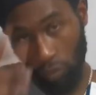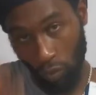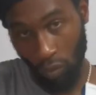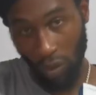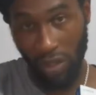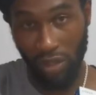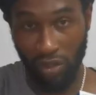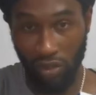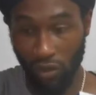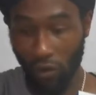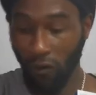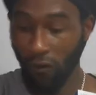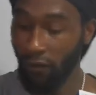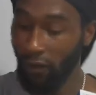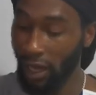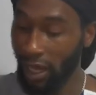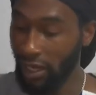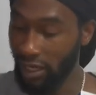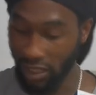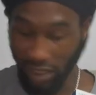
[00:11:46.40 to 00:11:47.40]
once
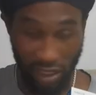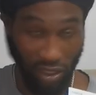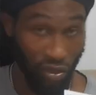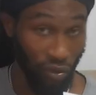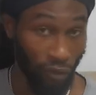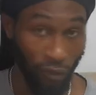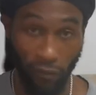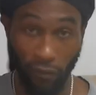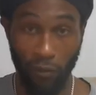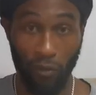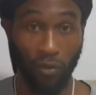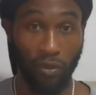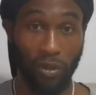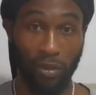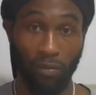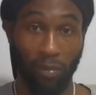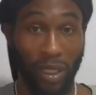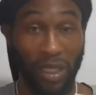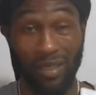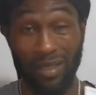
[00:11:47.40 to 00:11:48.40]
over, and it's still full,
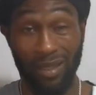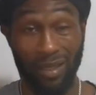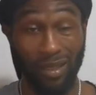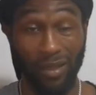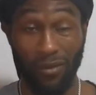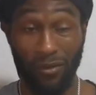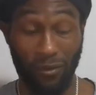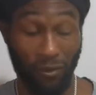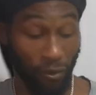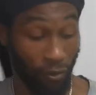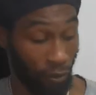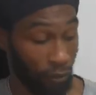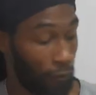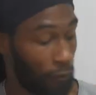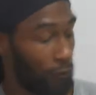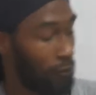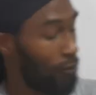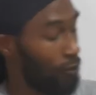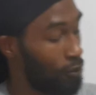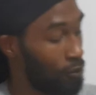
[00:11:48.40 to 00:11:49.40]
basically all,
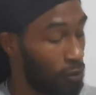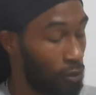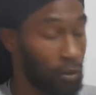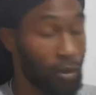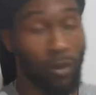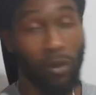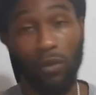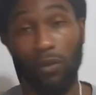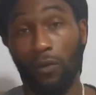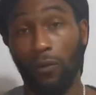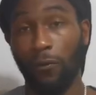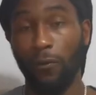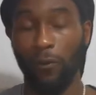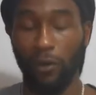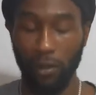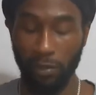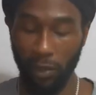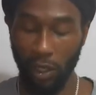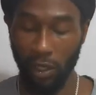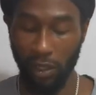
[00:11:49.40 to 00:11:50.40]
all, all
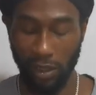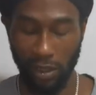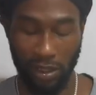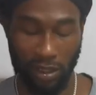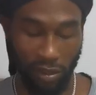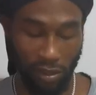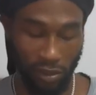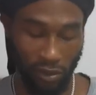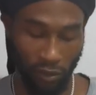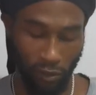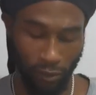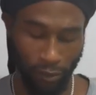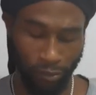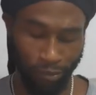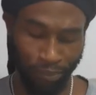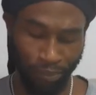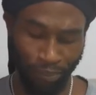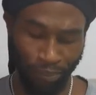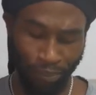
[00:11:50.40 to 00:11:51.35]
three bars. So